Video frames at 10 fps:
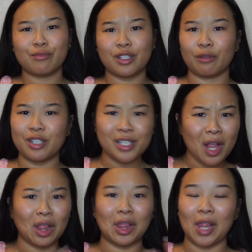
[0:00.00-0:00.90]
So just a
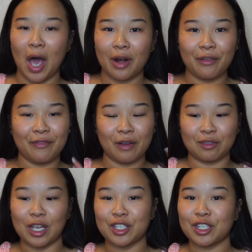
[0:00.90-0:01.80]
lot of
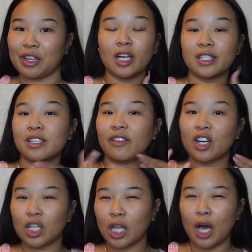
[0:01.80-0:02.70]
foundation, lots of
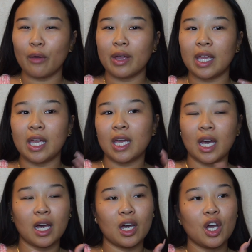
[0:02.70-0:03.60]
glowy,
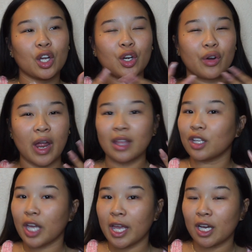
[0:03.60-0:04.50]
great
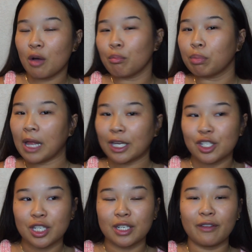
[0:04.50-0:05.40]
looking
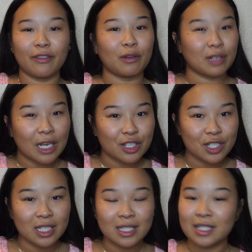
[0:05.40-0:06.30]
complexion
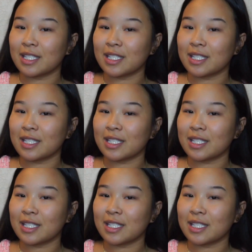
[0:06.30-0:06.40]
foundations.